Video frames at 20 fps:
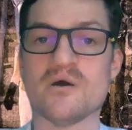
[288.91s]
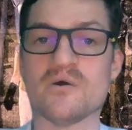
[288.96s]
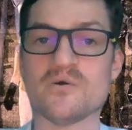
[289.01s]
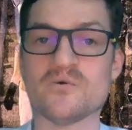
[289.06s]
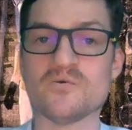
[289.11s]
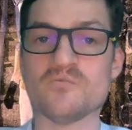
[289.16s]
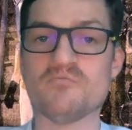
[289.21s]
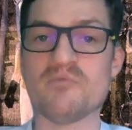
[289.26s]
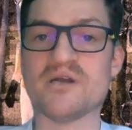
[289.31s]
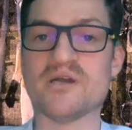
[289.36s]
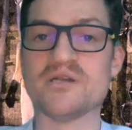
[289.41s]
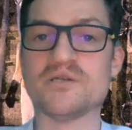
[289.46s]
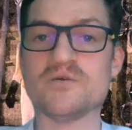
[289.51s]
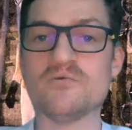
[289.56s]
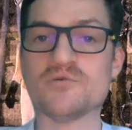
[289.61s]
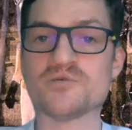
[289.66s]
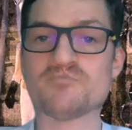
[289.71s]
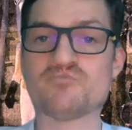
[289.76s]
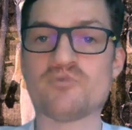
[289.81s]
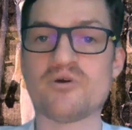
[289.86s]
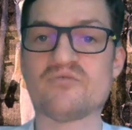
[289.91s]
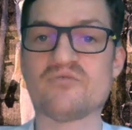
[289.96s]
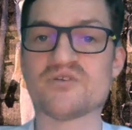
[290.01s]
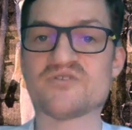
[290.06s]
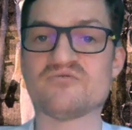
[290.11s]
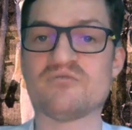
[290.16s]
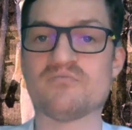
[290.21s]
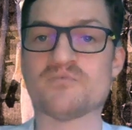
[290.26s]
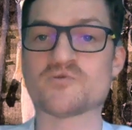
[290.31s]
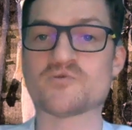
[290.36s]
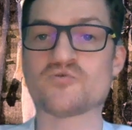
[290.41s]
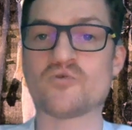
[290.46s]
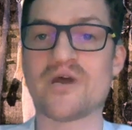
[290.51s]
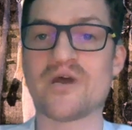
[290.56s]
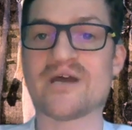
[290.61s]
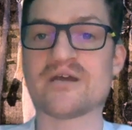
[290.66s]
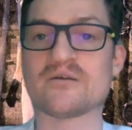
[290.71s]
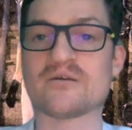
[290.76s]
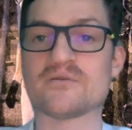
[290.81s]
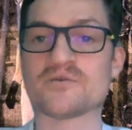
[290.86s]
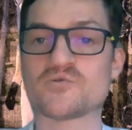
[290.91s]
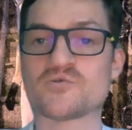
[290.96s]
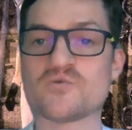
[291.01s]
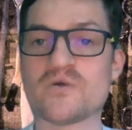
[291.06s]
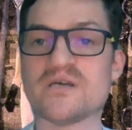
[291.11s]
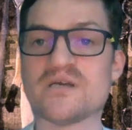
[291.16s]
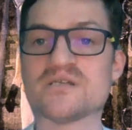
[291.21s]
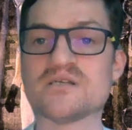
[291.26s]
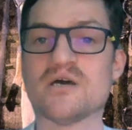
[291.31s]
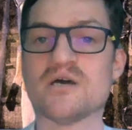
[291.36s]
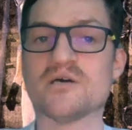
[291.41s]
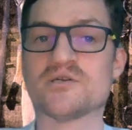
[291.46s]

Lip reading: who made huge profits from the triangular trade,